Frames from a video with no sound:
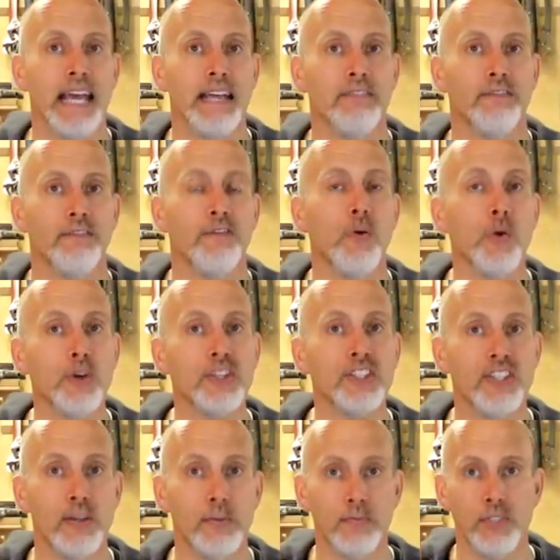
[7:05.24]
and
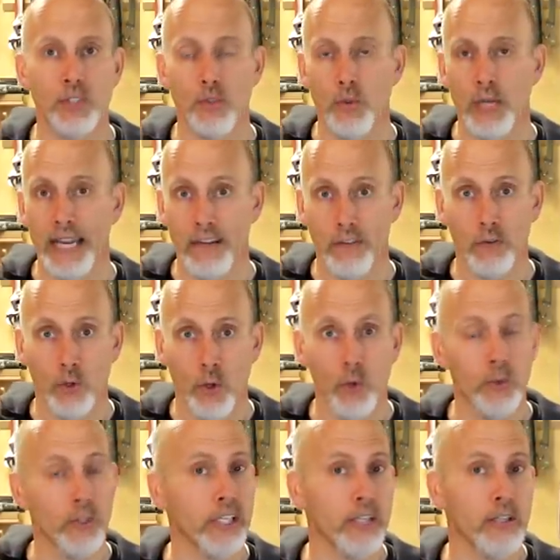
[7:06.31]
force them to kind of grow
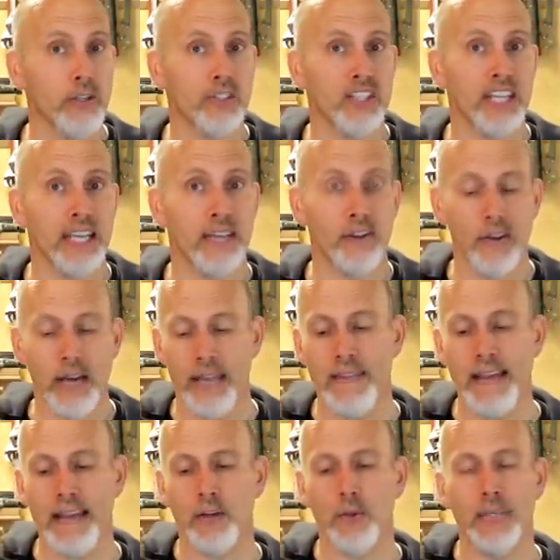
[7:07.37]
really close together
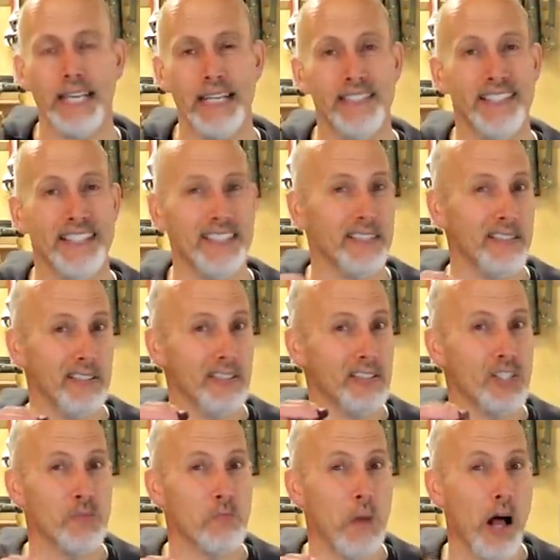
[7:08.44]
and that creates these little
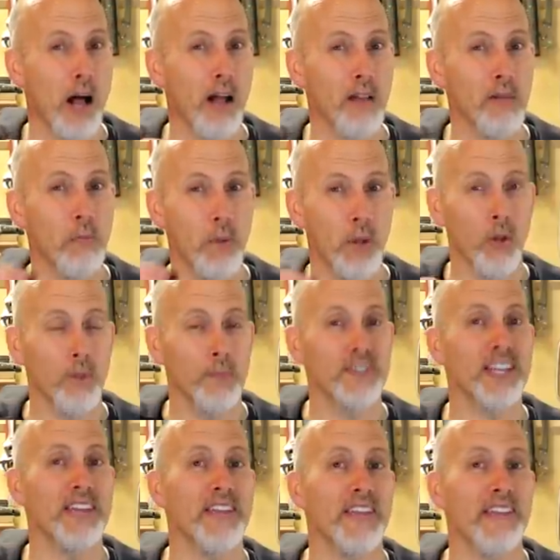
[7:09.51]
small
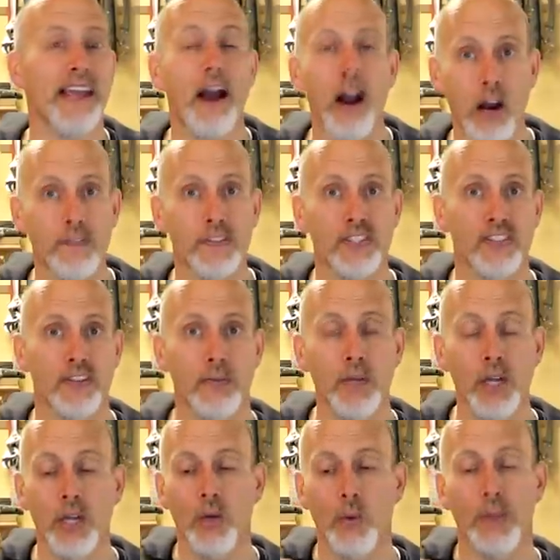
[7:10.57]
bulbs and then they harvest them
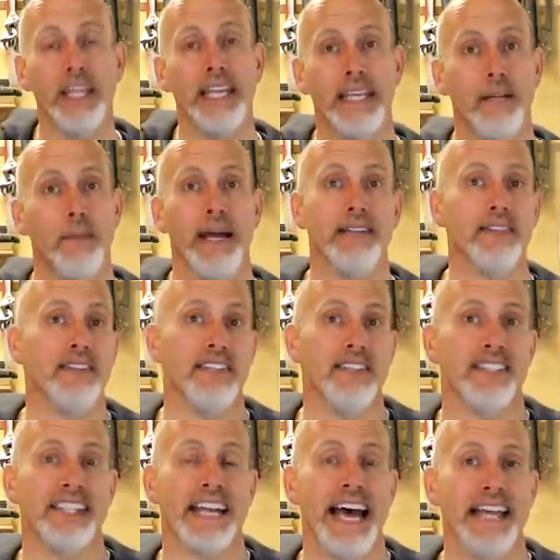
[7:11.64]
when they get about to
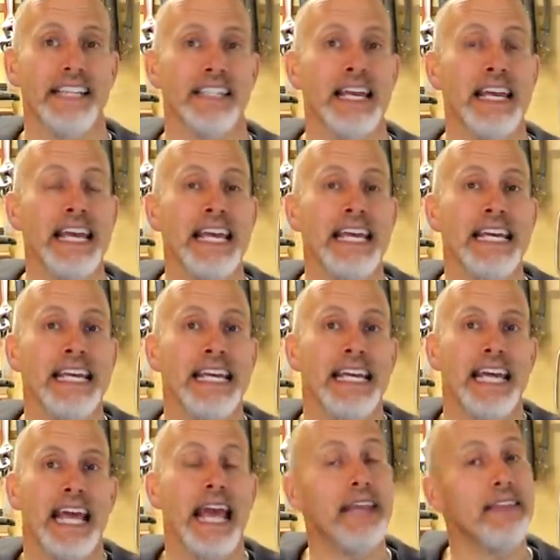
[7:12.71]
this size.
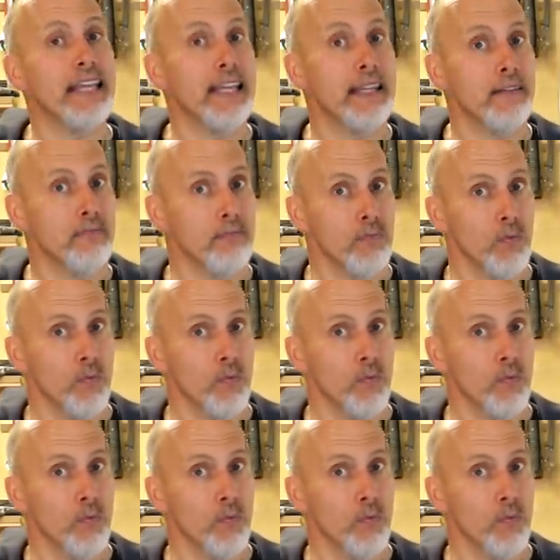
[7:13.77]
And then